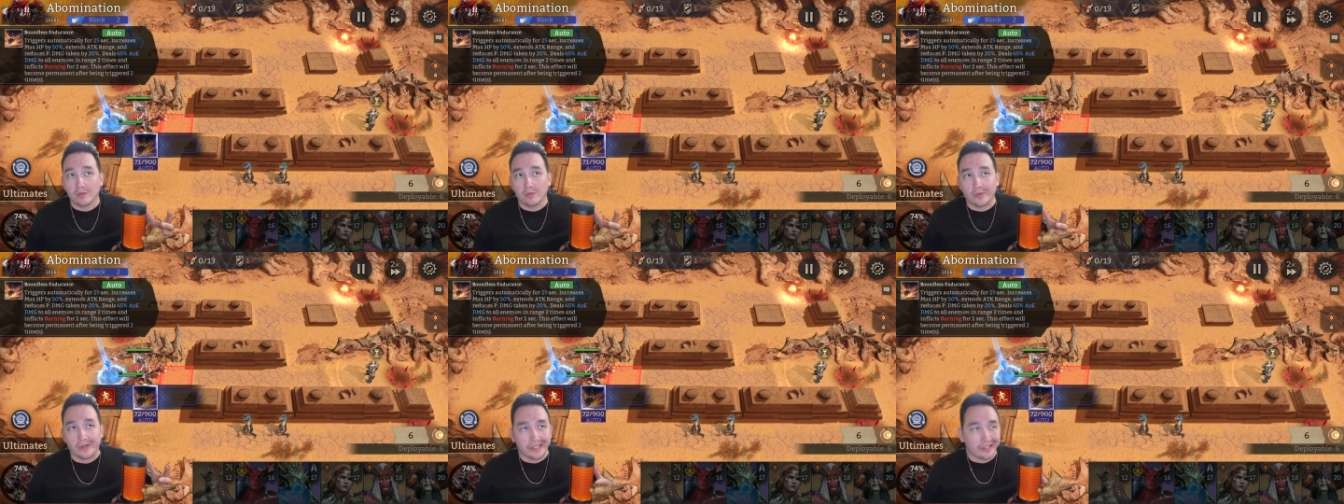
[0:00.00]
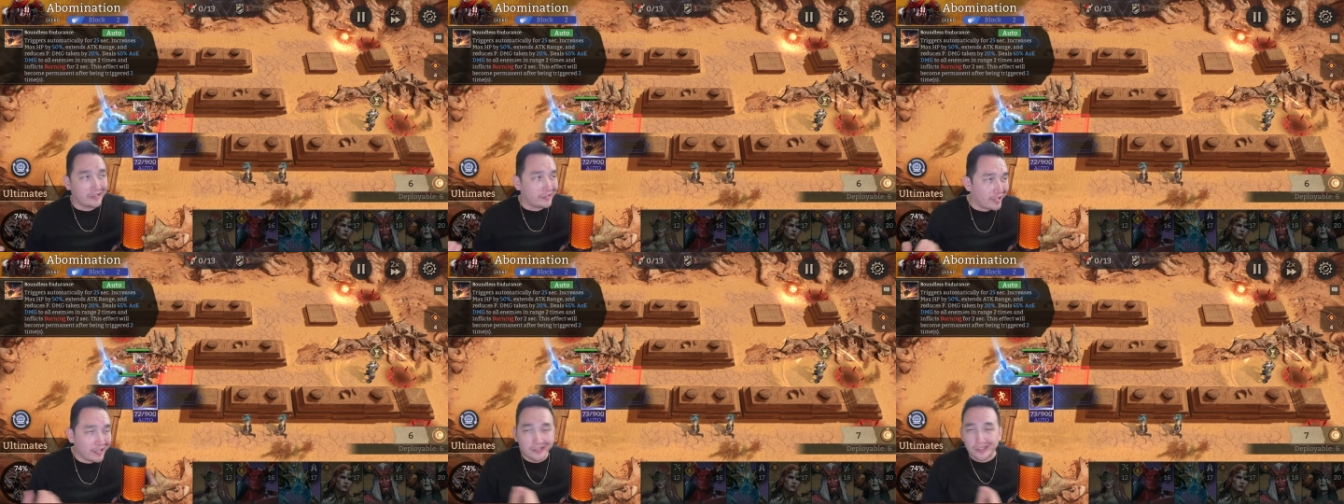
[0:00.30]
when
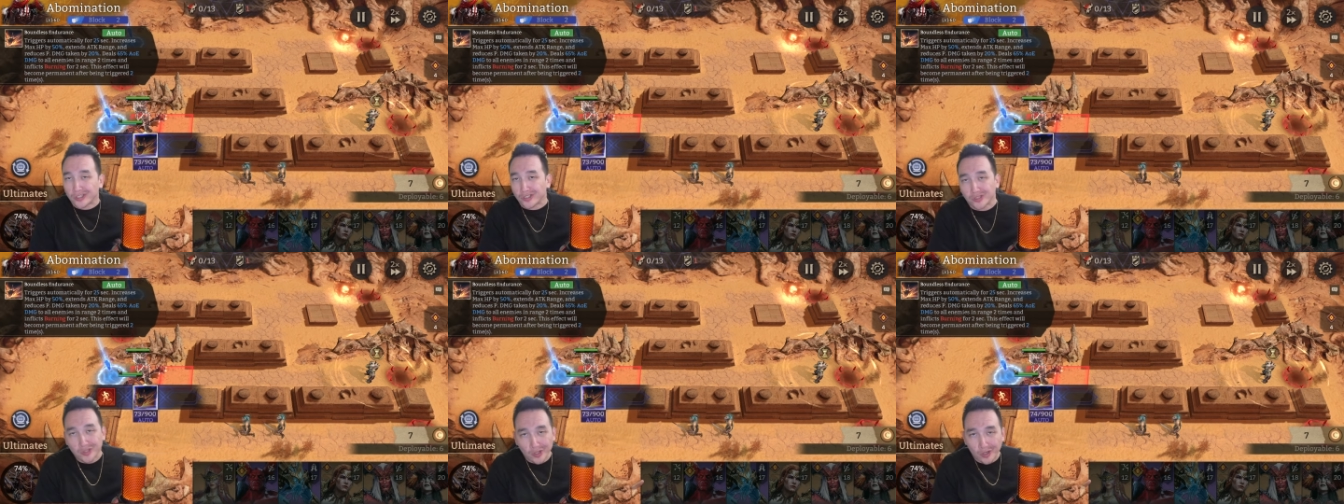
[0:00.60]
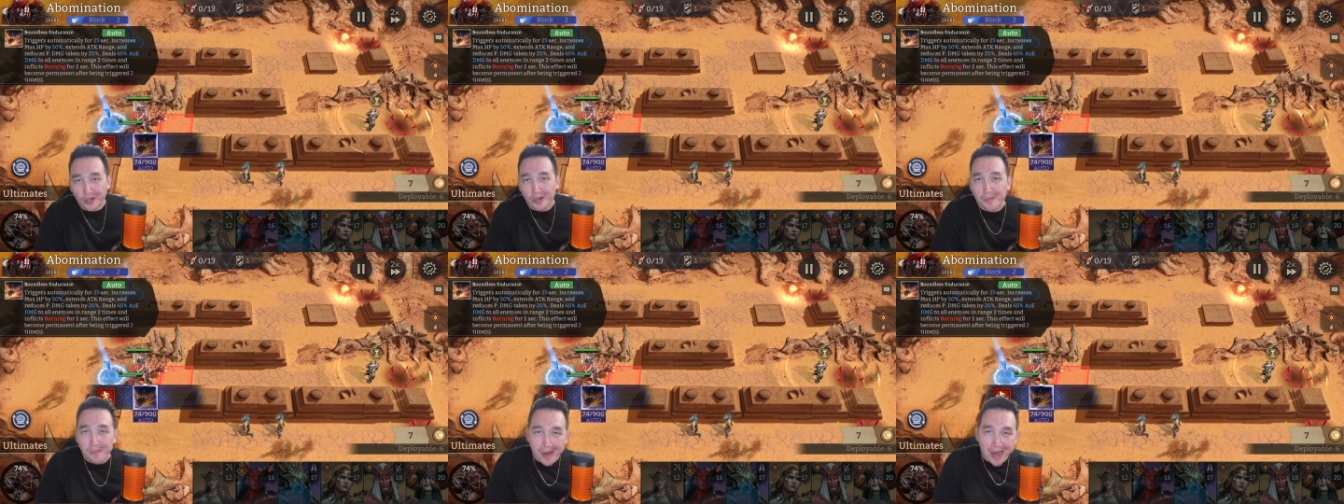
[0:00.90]
he takes a
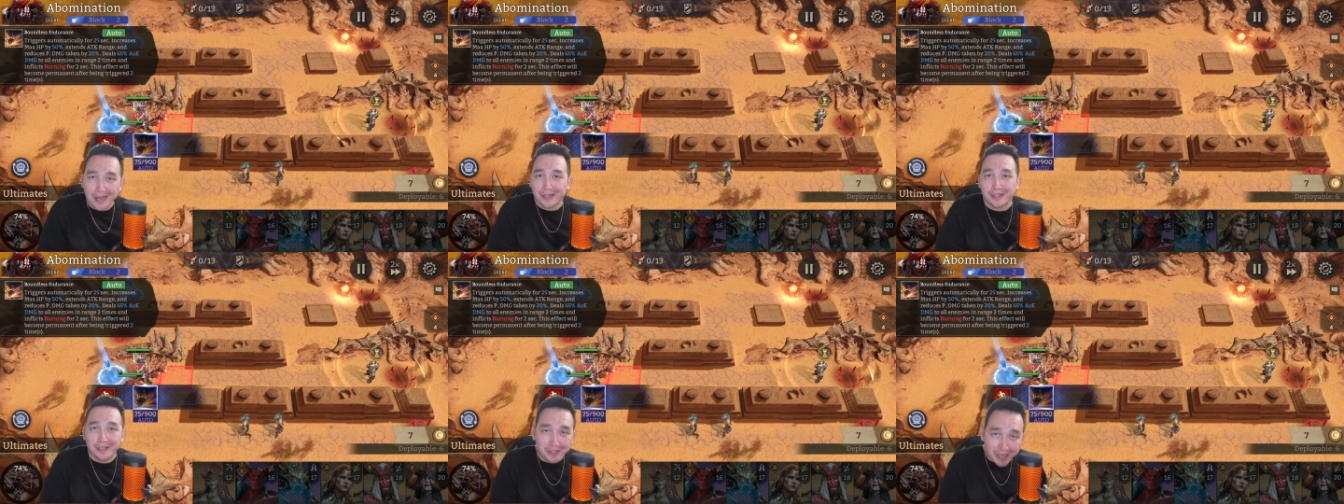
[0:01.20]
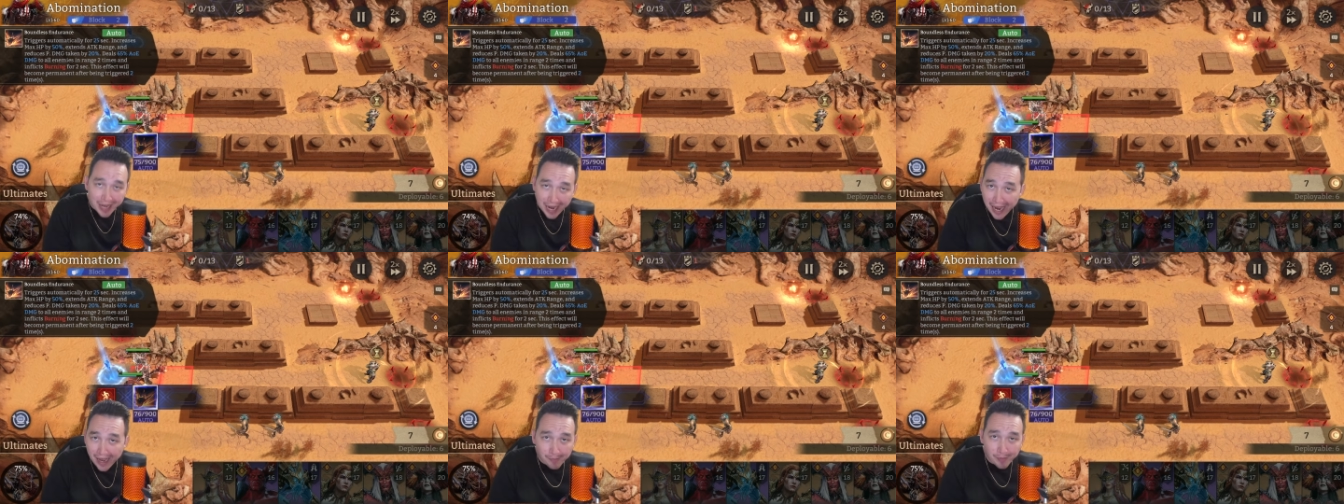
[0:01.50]
certain amount
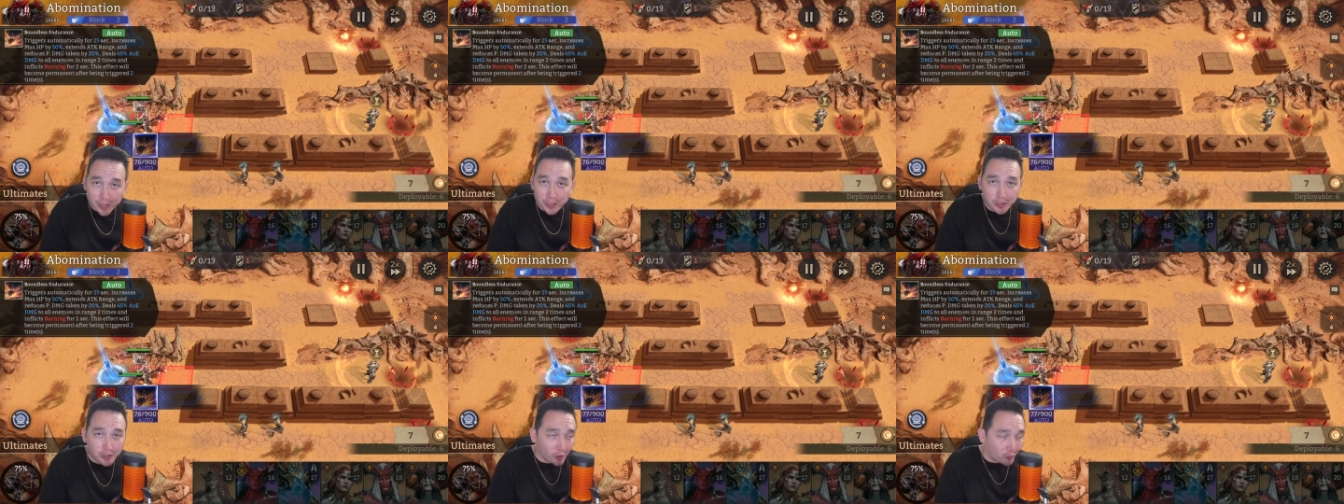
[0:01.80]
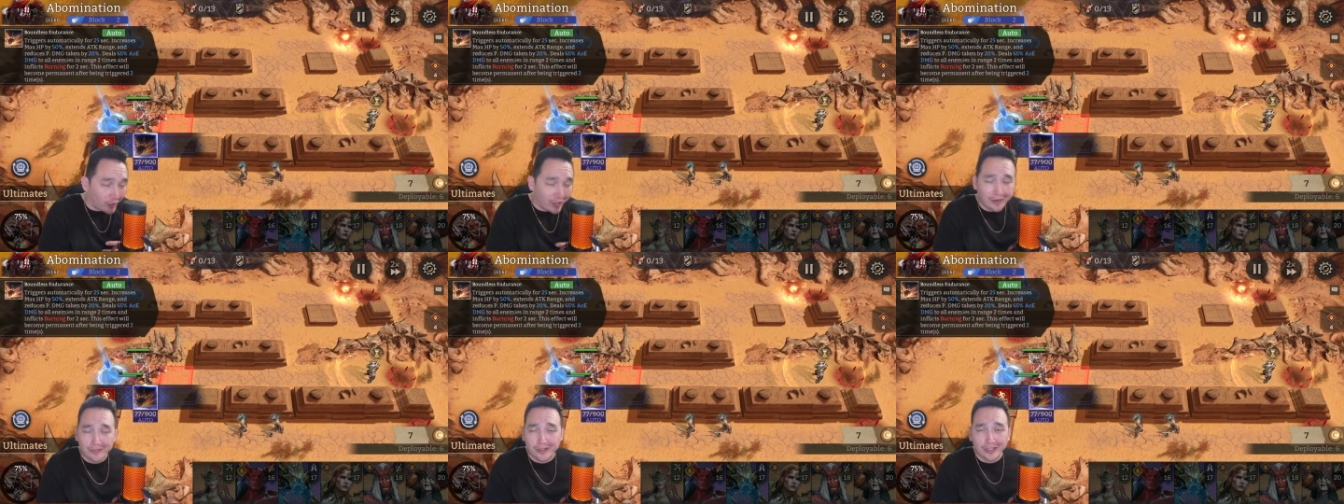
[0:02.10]
of damage or
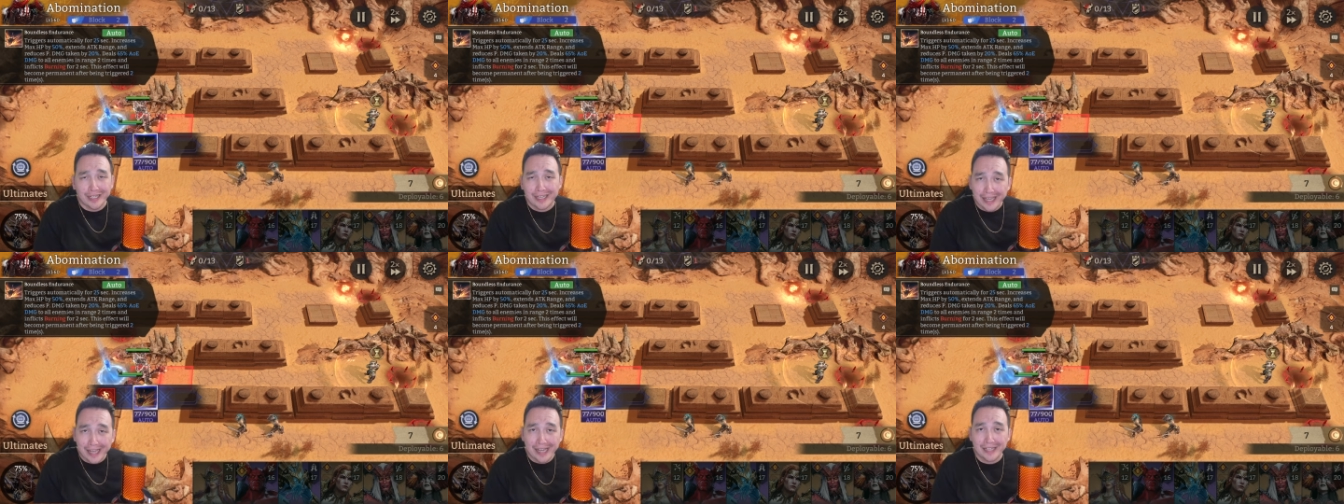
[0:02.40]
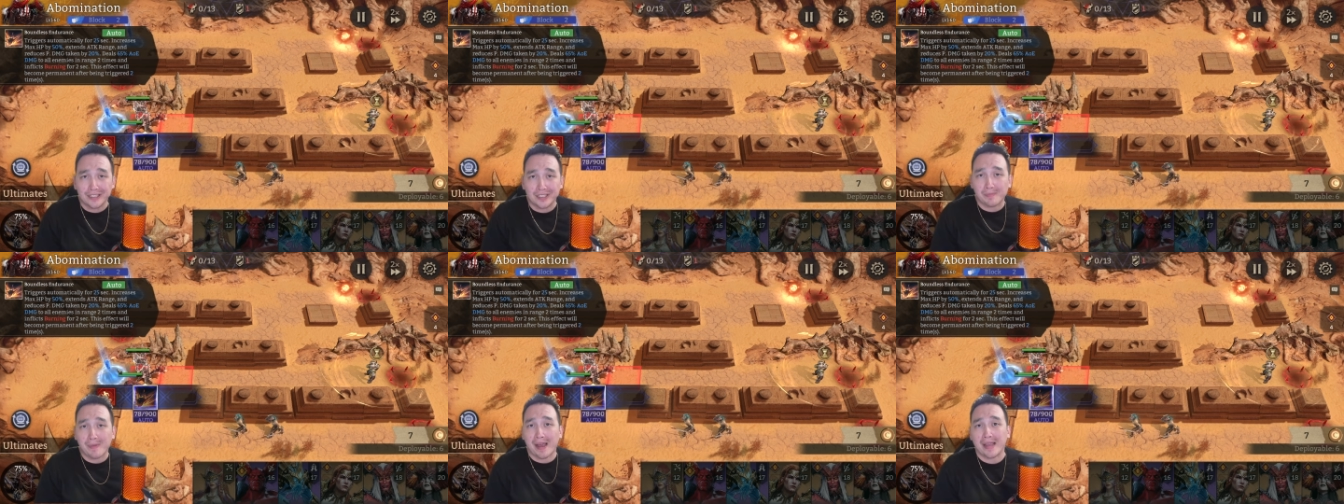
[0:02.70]
whatever the
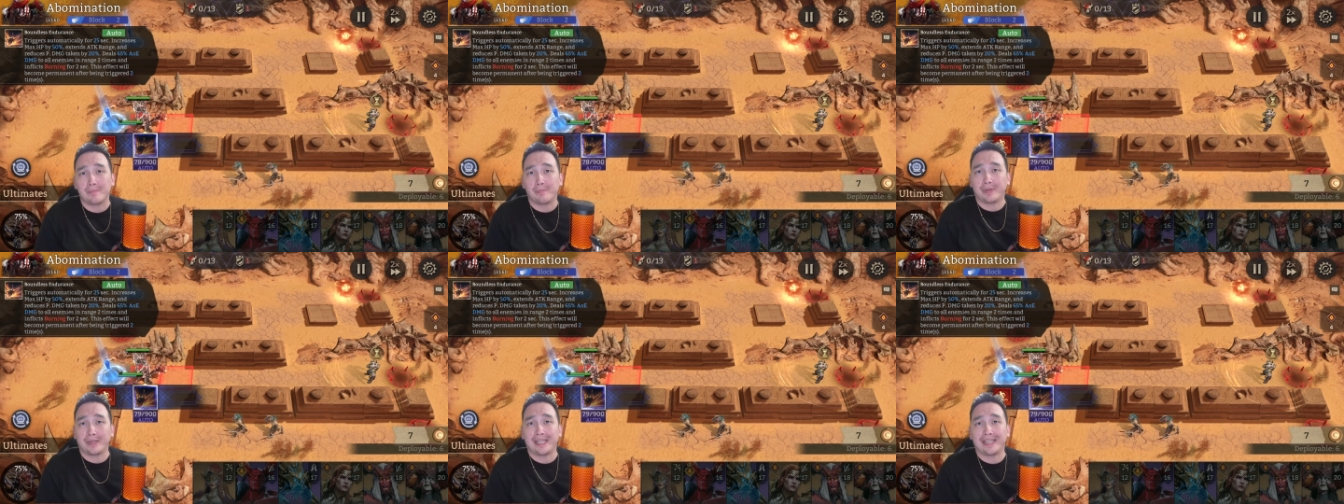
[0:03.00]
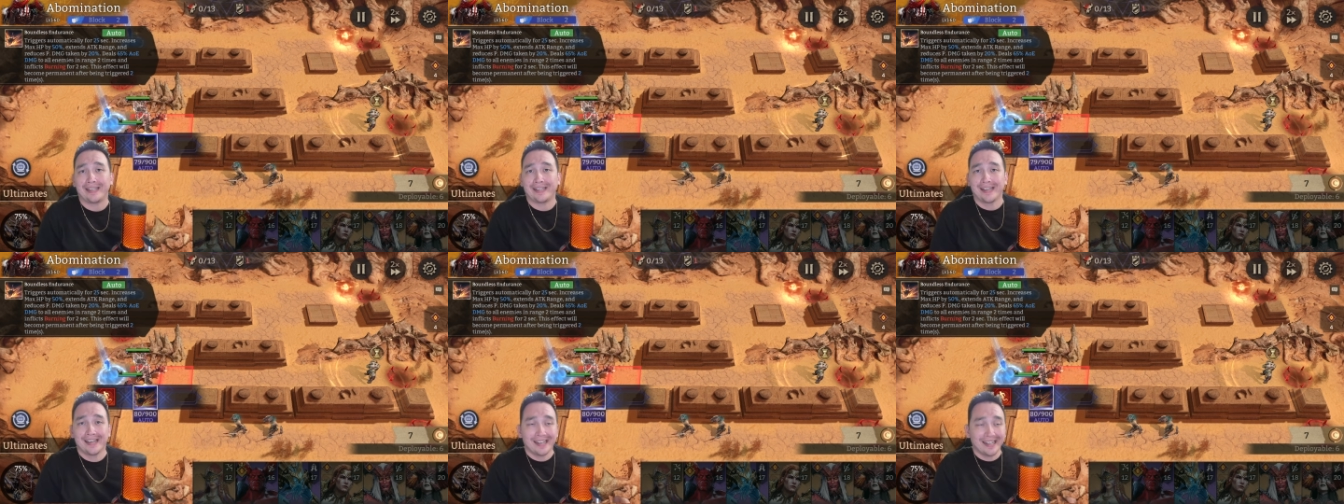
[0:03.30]
case might
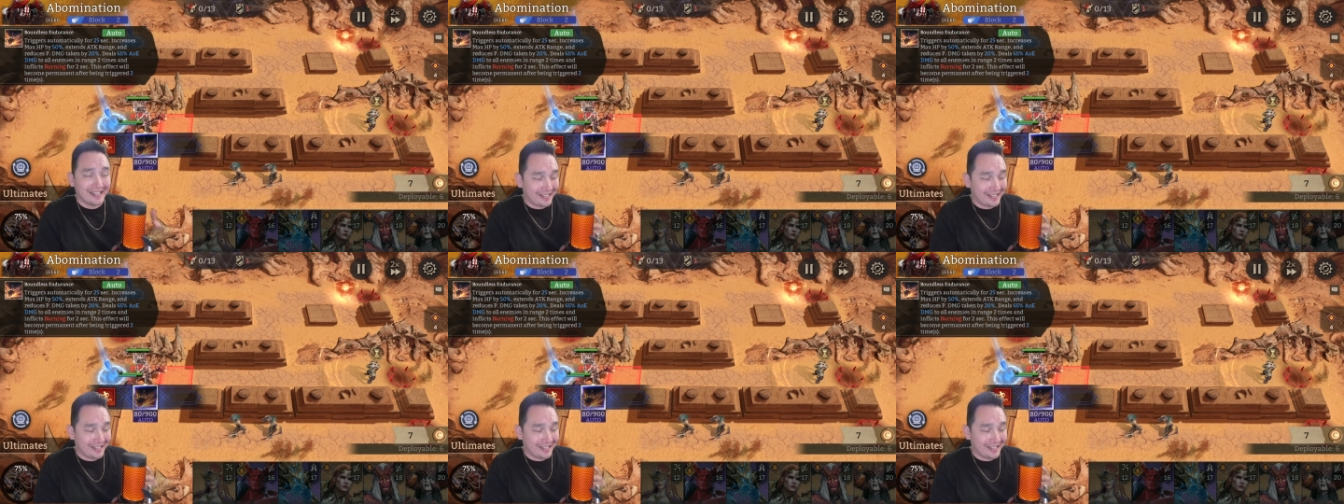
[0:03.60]
be,